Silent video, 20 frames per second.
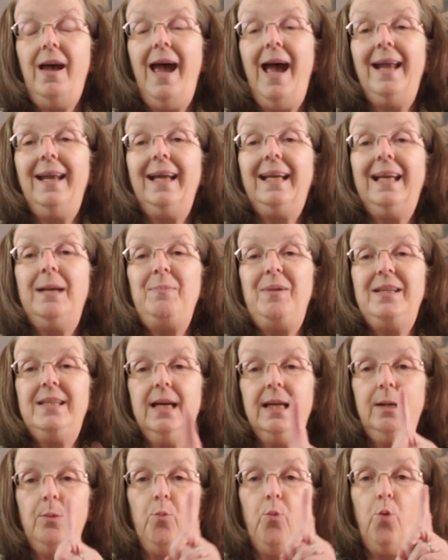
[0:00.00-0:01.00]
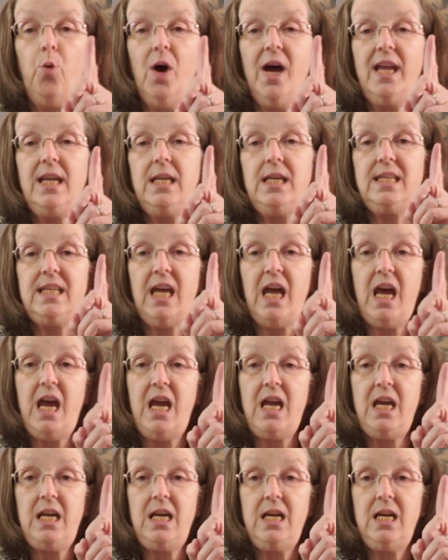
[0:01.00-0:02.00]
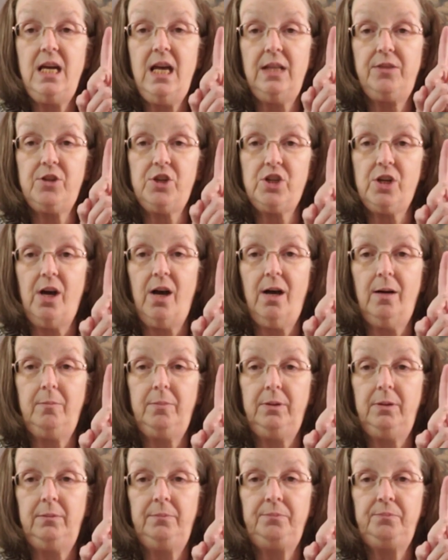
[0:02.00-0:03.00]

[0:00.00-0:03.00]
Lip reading: and it can be done in one day at the shop